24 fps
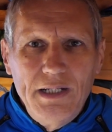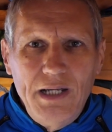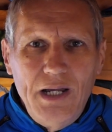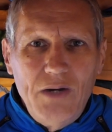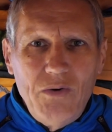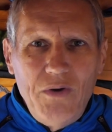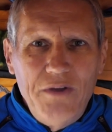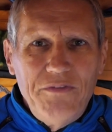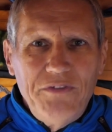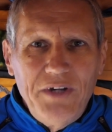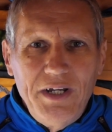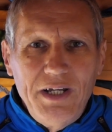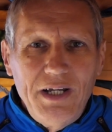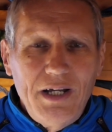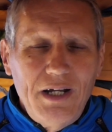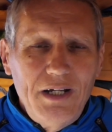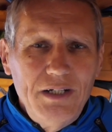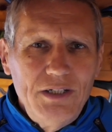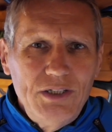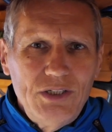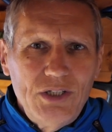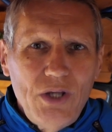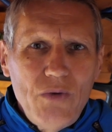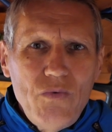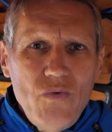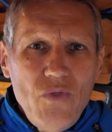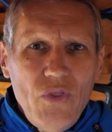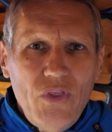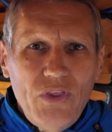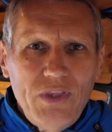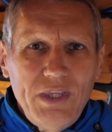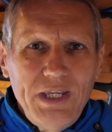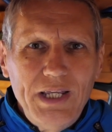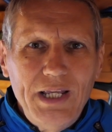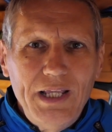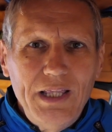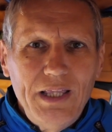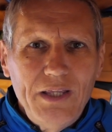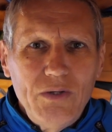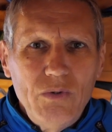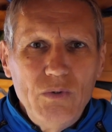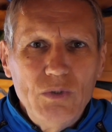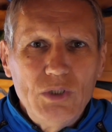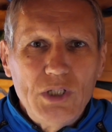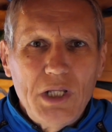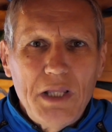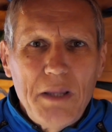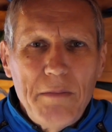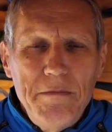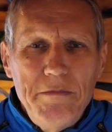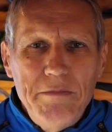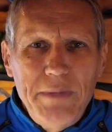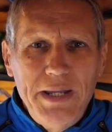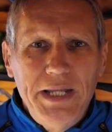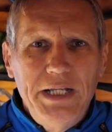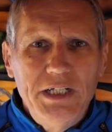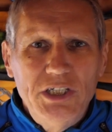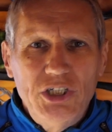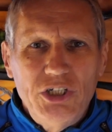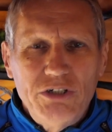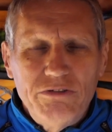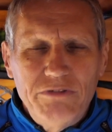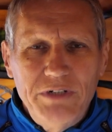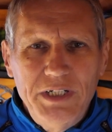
However, I don't think those are the major